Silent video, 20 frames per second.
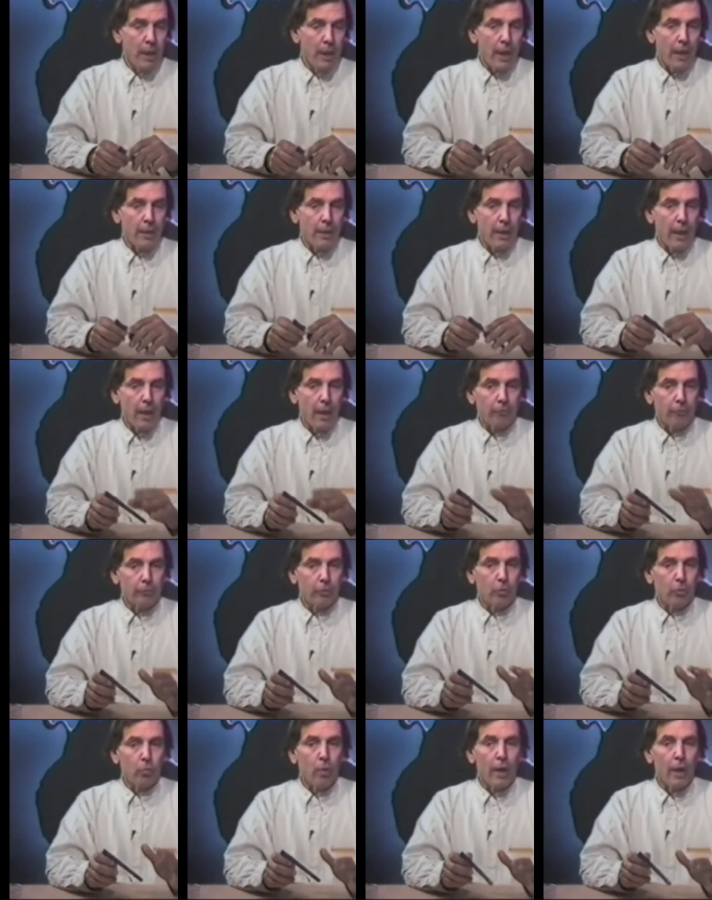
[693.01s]
And
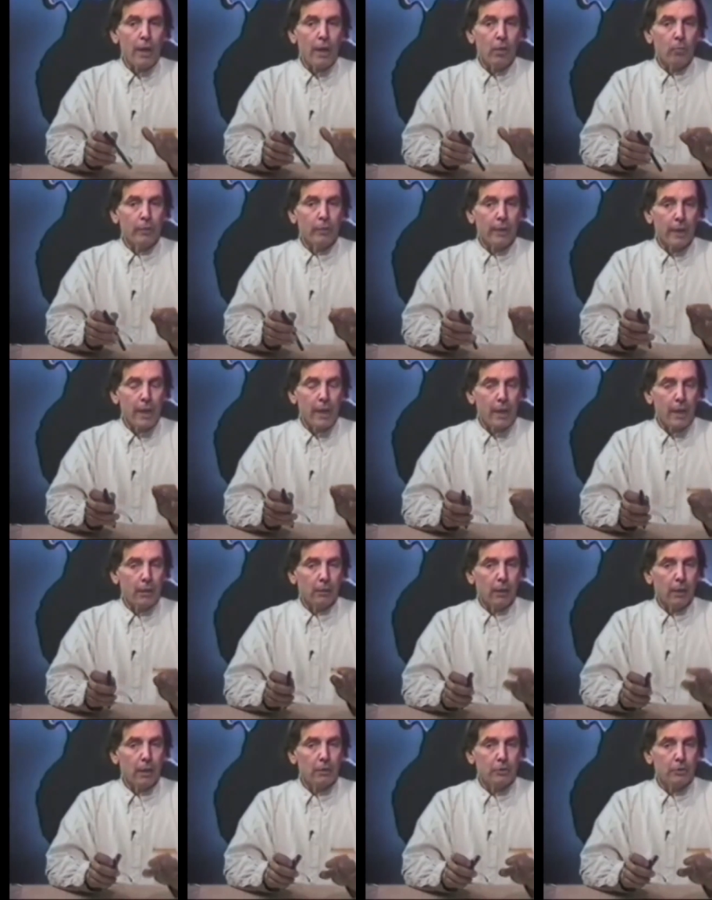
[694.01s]
after a while, when they had a
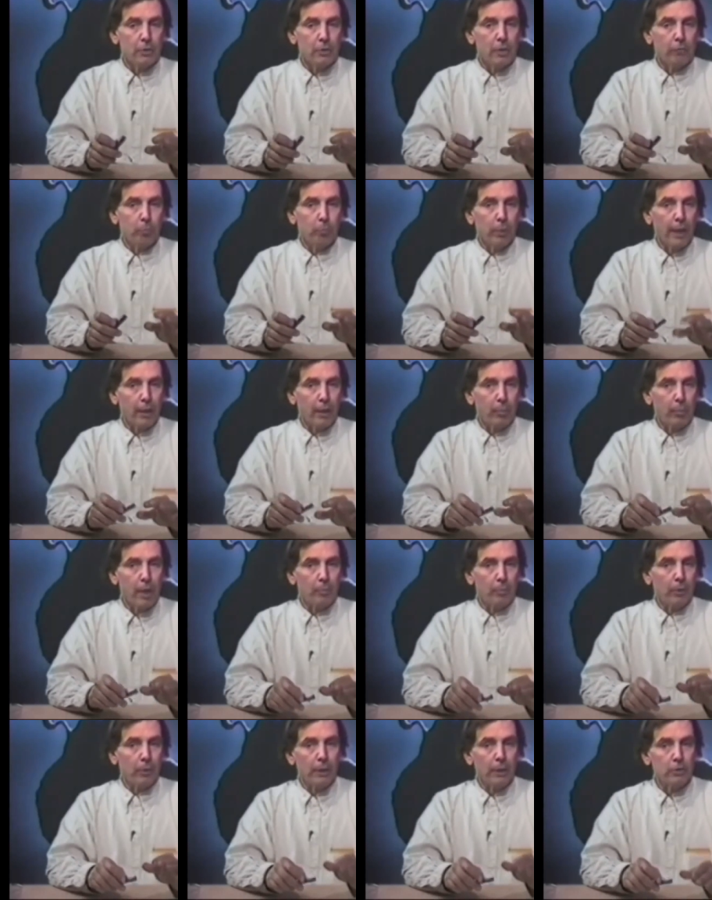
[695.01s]
large enough black
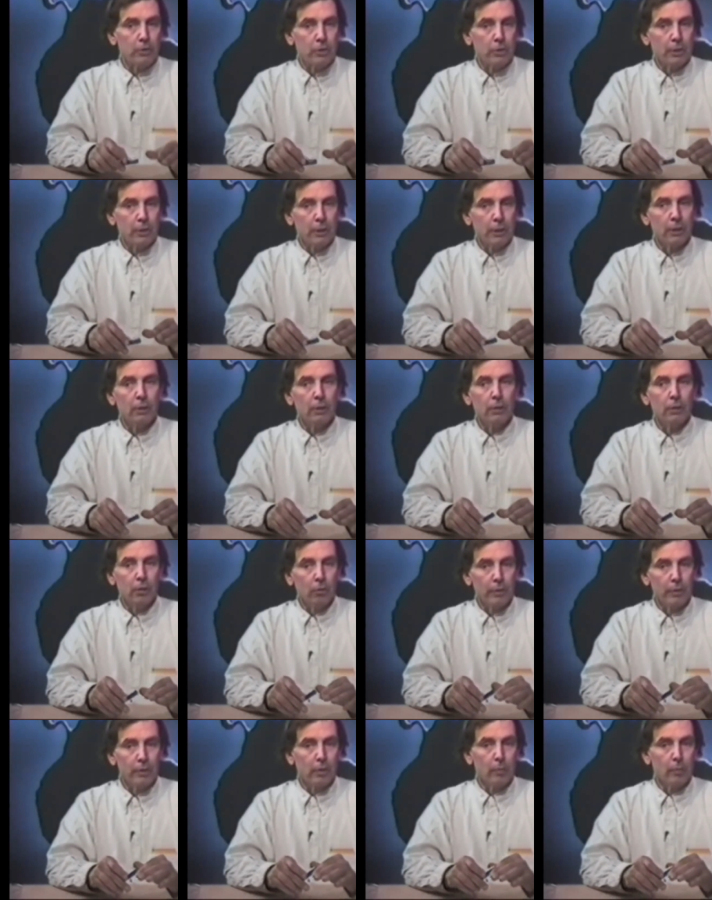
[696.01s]
population in
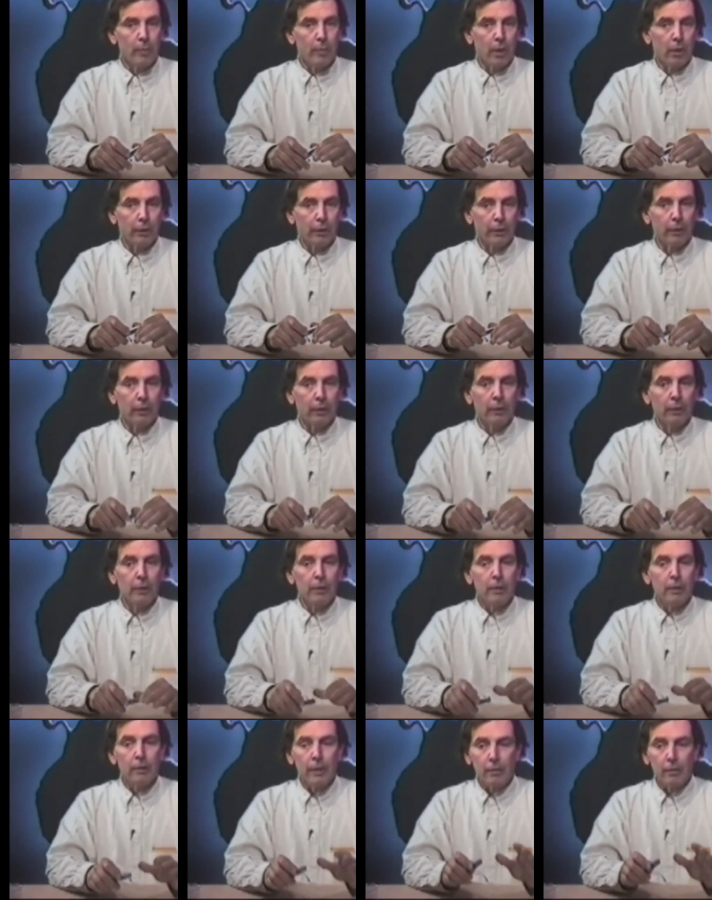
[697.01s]
colonial America,
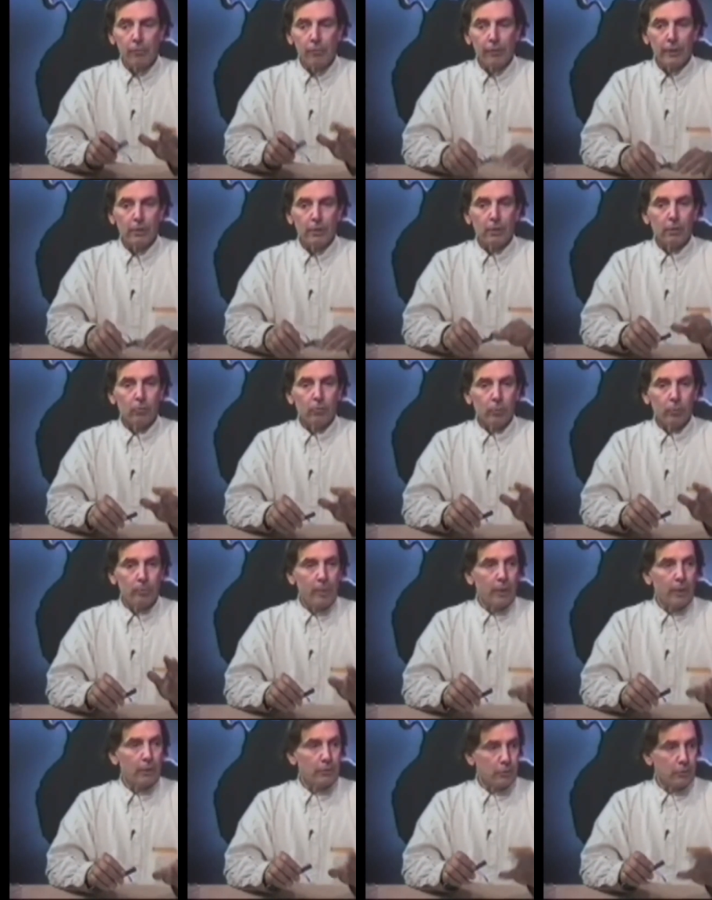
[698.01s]
they figured we
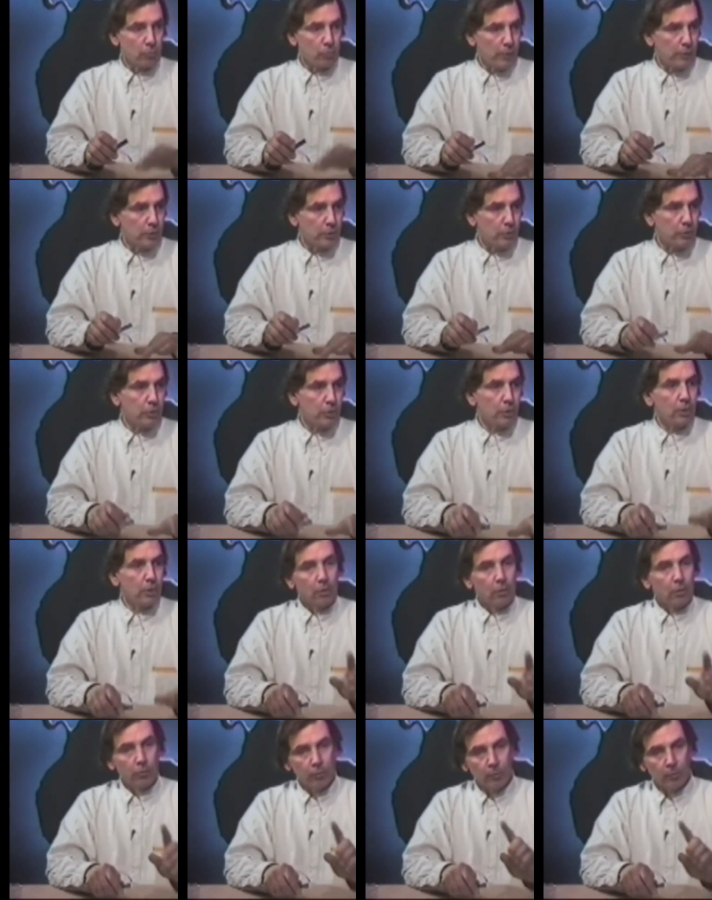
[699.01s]
better switch
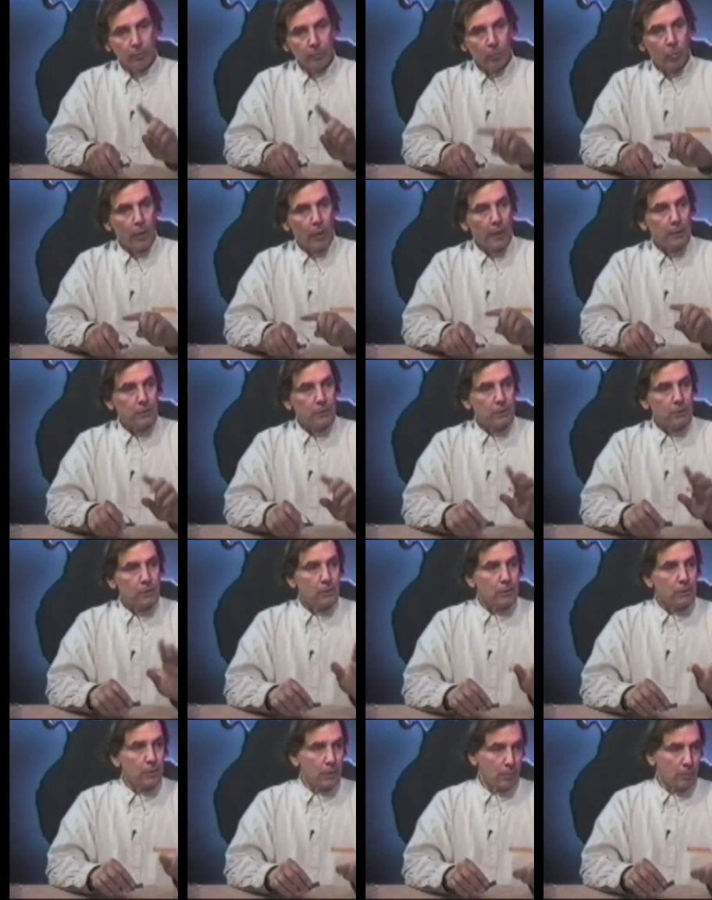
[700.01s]
from the
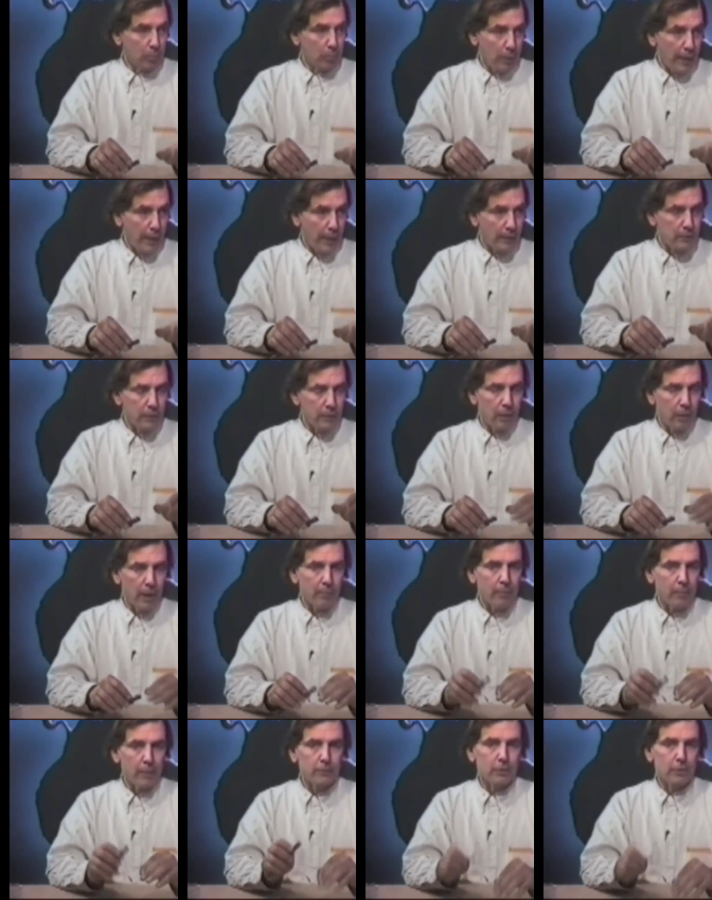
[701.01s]
whites to the blacks. Now,
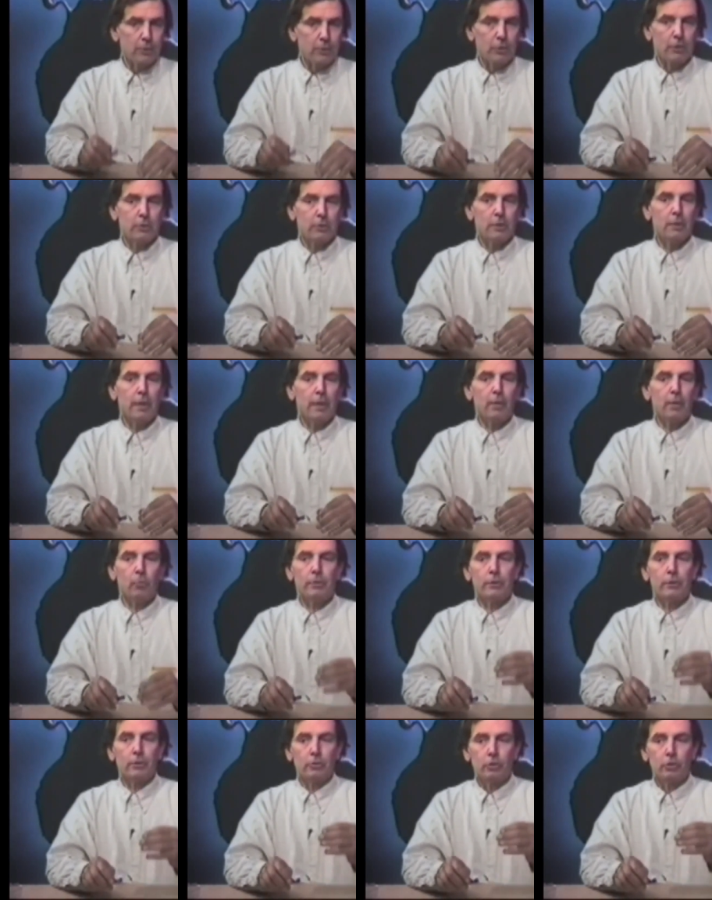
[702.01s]
I'm not suggesting that
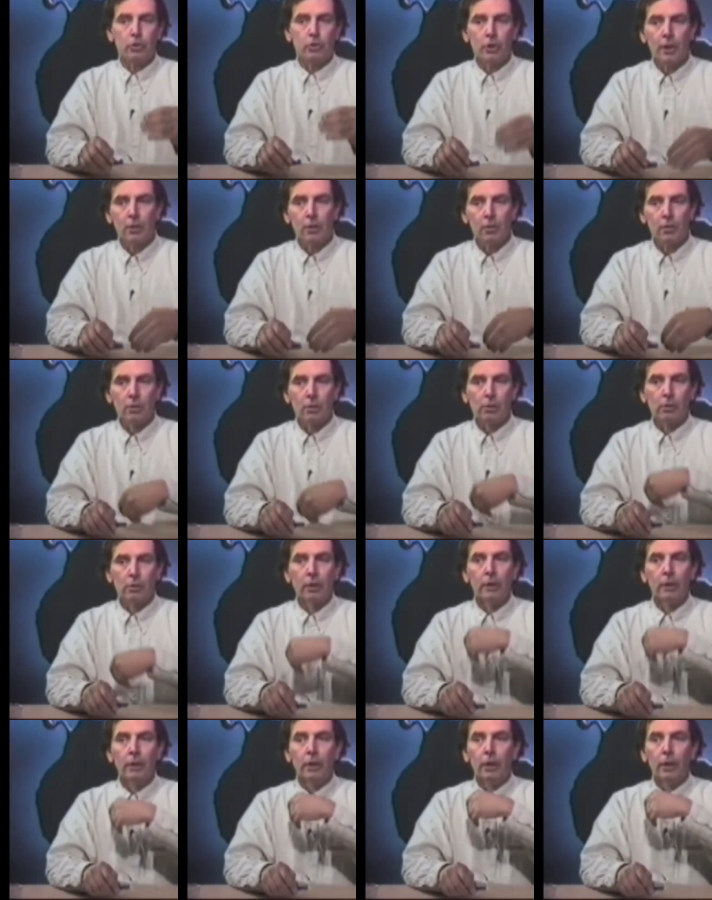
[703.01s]
was a
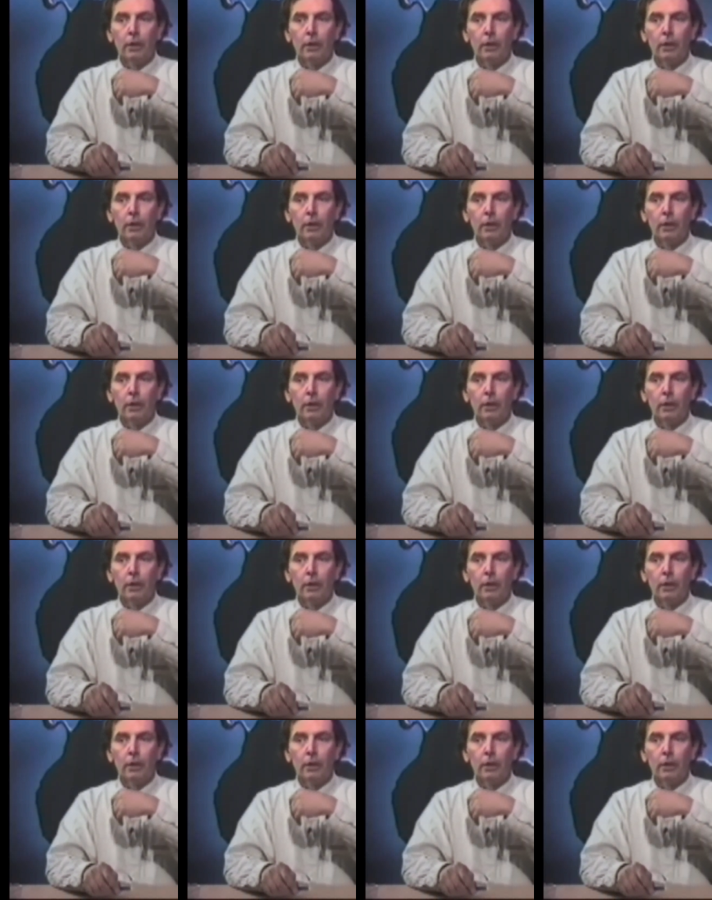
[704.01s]
general,